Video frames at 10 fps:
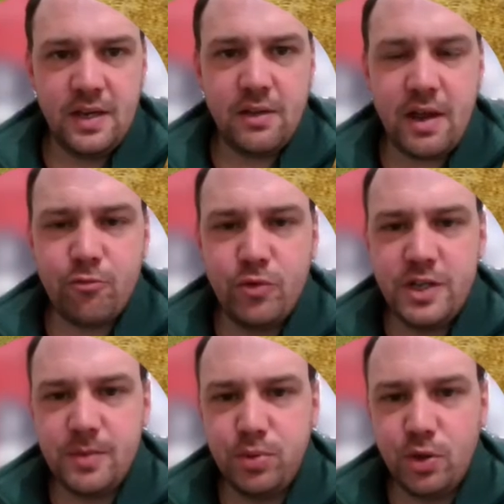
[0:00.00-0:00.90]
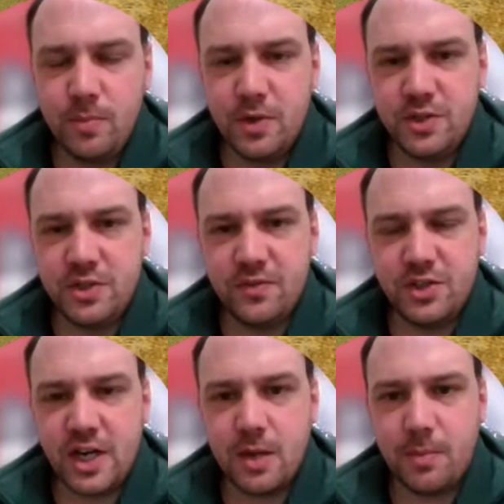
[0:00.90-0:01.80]
Now, that redeployment of the
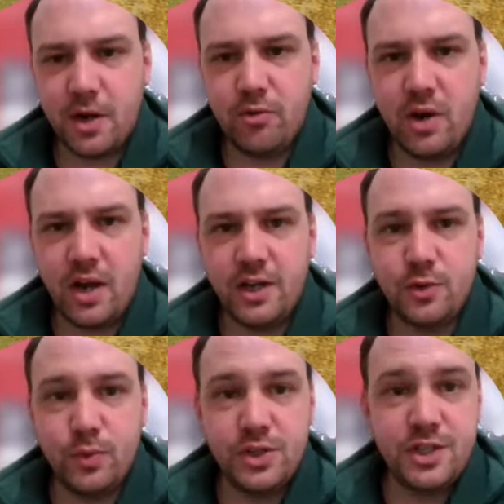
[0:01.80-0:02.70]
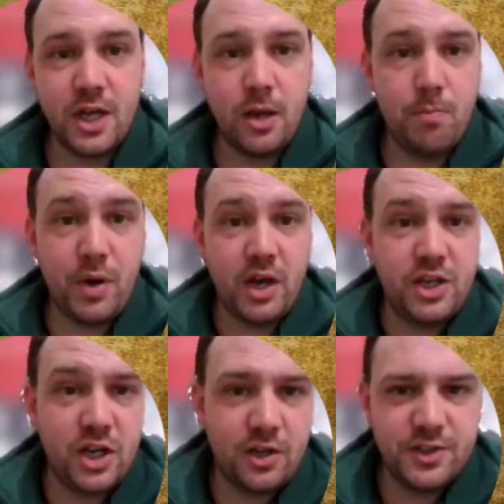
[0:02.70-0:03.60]
Jacobite right was done by
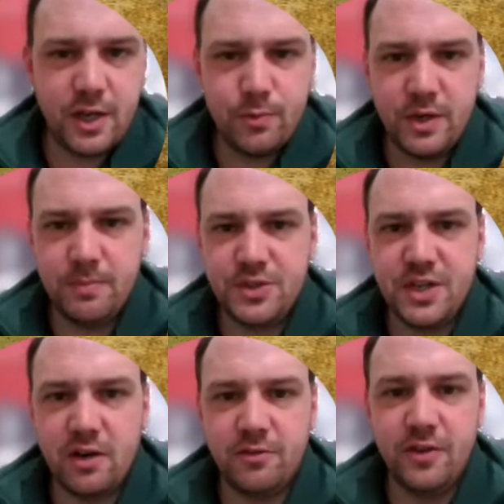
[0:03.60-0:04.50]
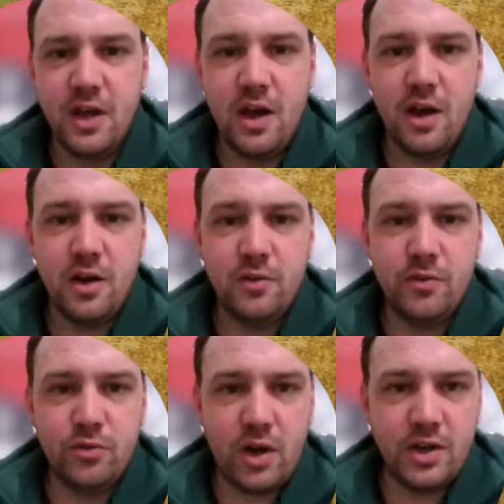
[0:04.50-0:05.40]
Charles Edward himself,
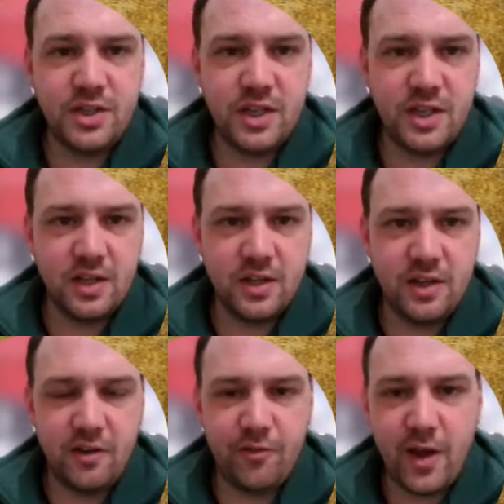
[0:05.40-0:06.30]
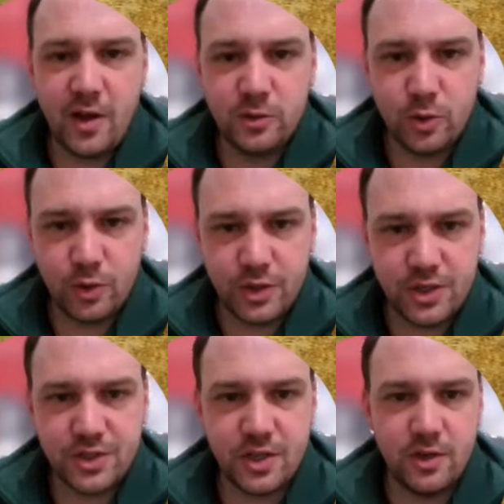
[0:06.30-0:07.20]
overriding the failed
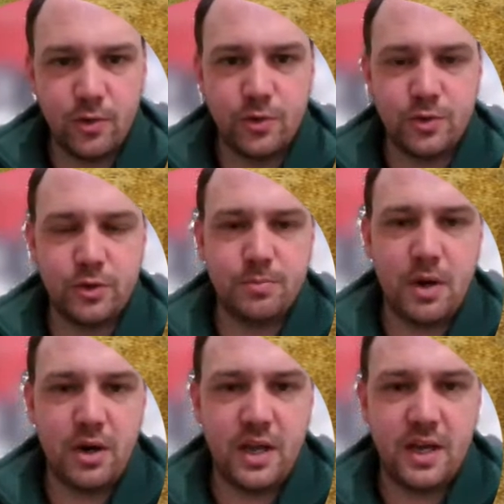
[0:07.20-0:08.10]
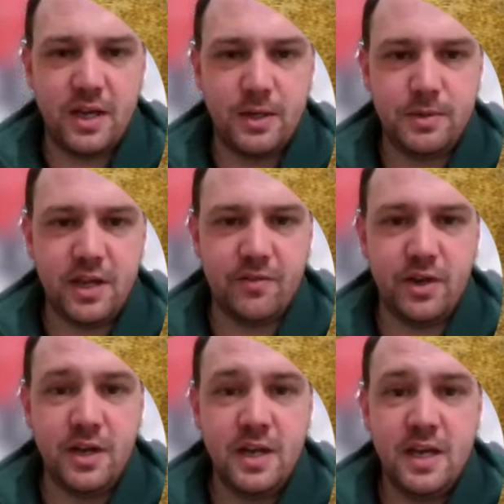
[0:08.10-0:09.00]
orders that Lord George Murray had
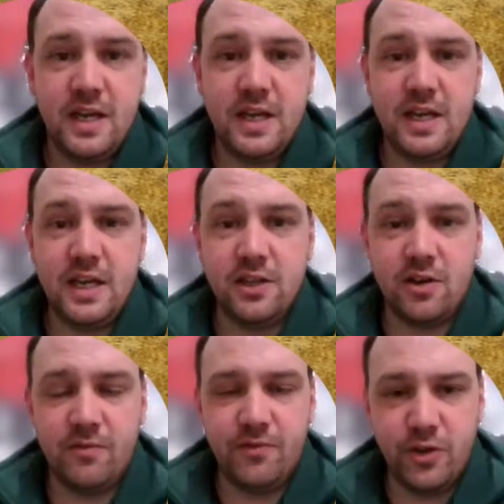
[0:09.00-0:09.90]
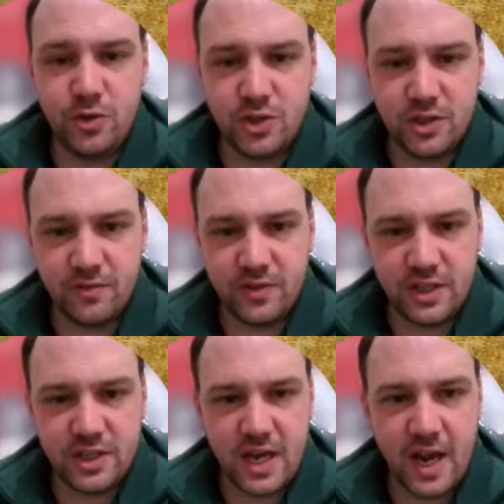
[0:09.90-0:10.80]
given in the confusion of the
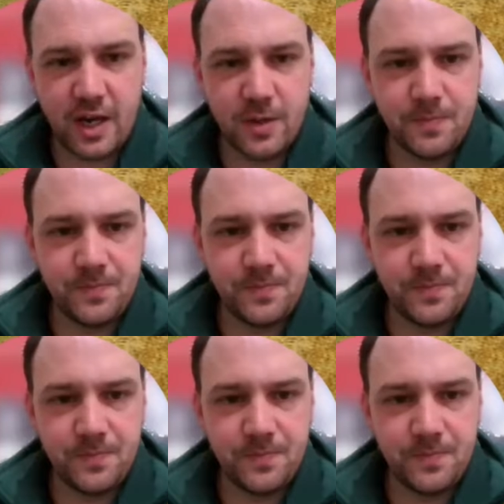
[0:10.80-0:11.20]
attack.